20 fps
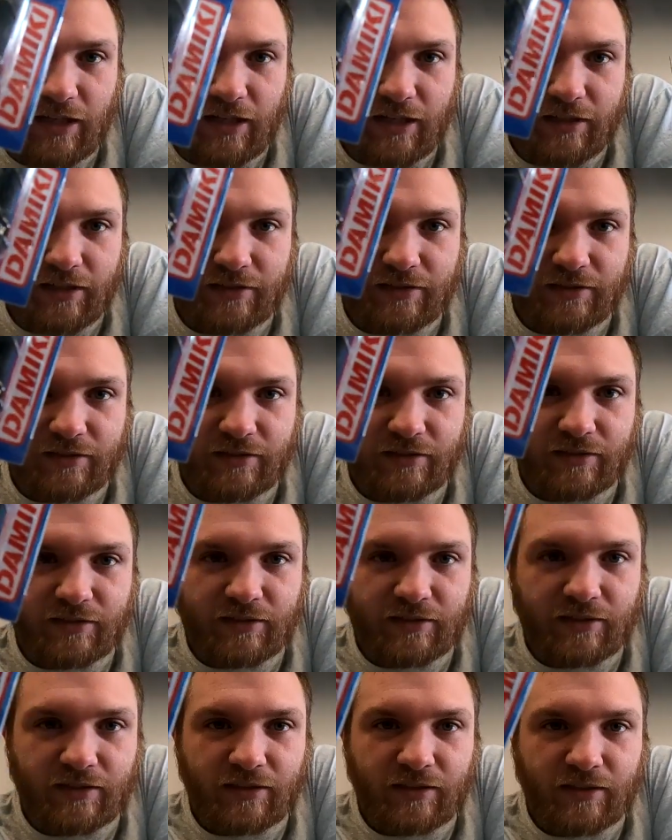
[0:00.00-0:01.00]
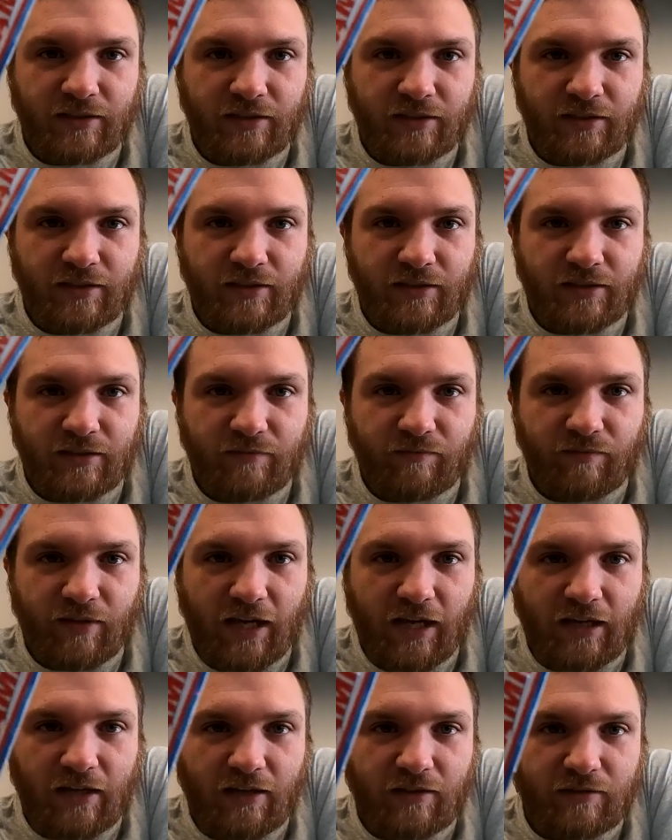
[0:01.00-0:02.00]
guy.
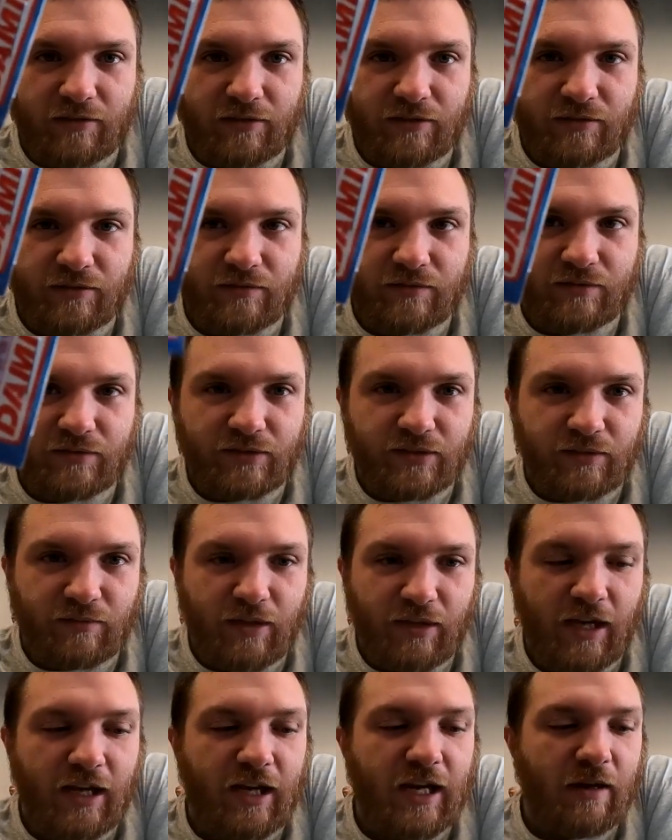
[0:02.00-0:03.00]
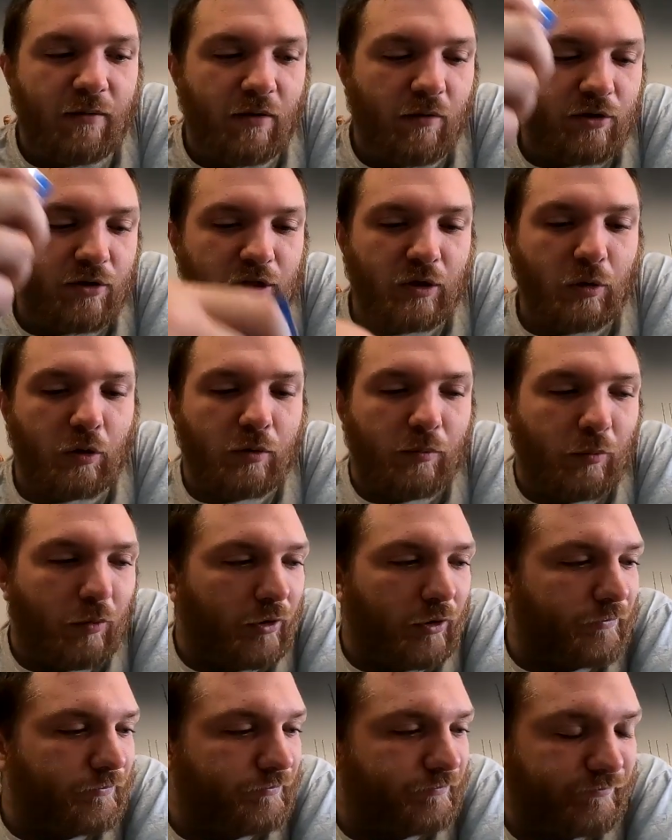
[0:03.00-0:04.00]
Now, getting him, I wish I ordered
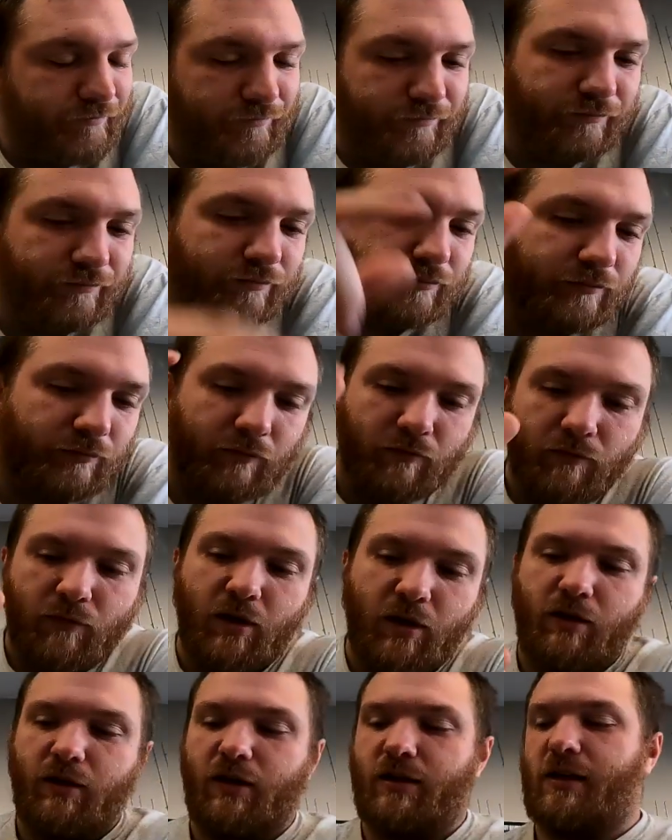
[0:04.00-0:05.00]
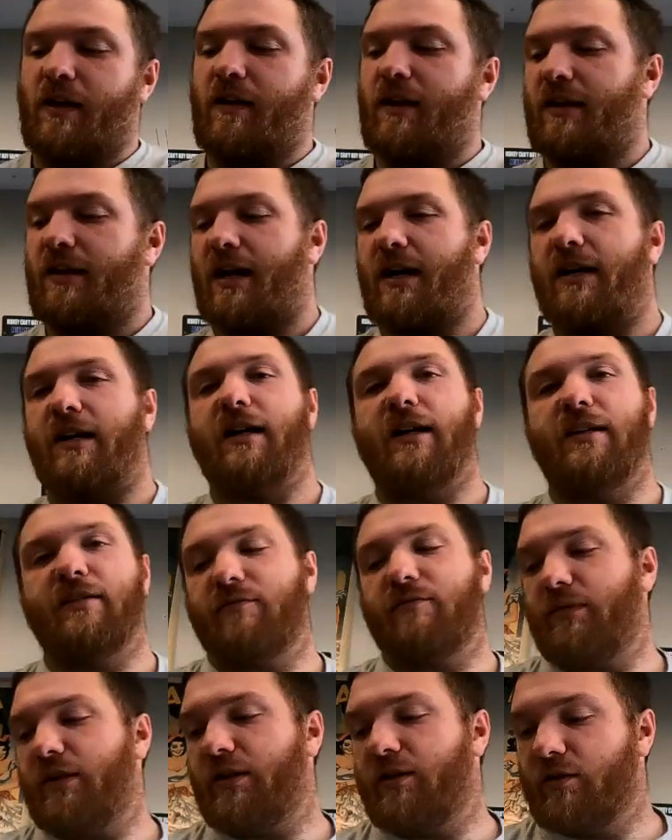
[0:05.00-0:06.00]
more, because I think that guy is
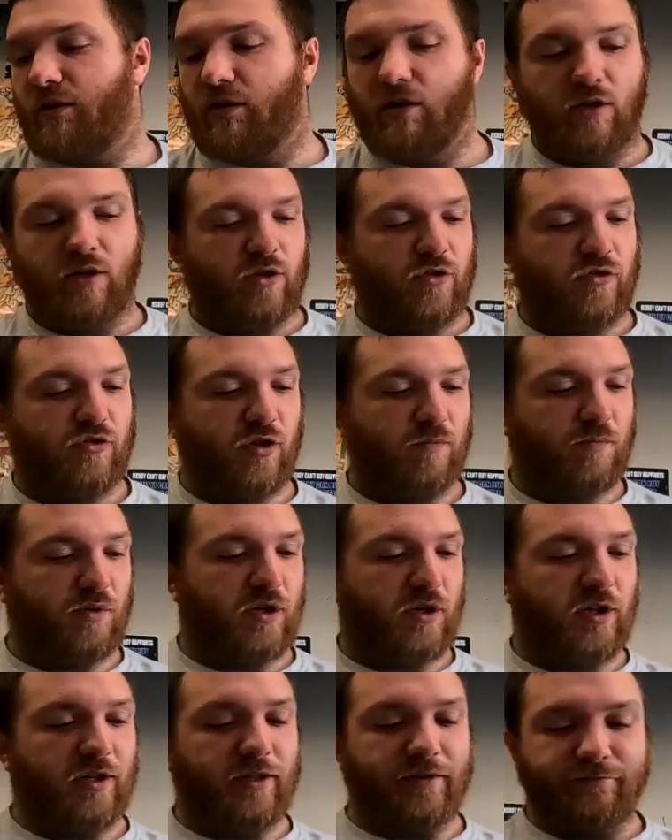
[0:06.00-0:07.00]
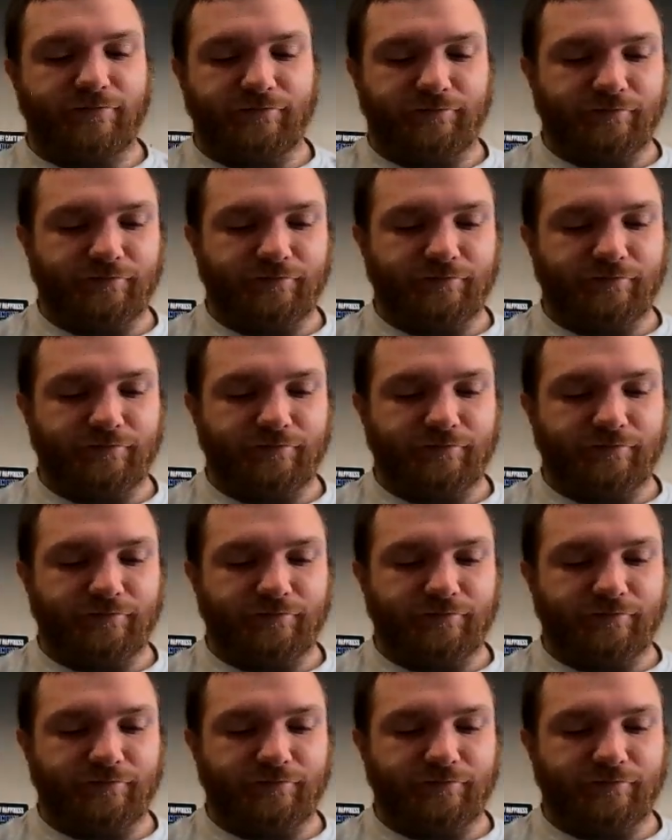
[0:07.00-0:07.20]
going to be super good.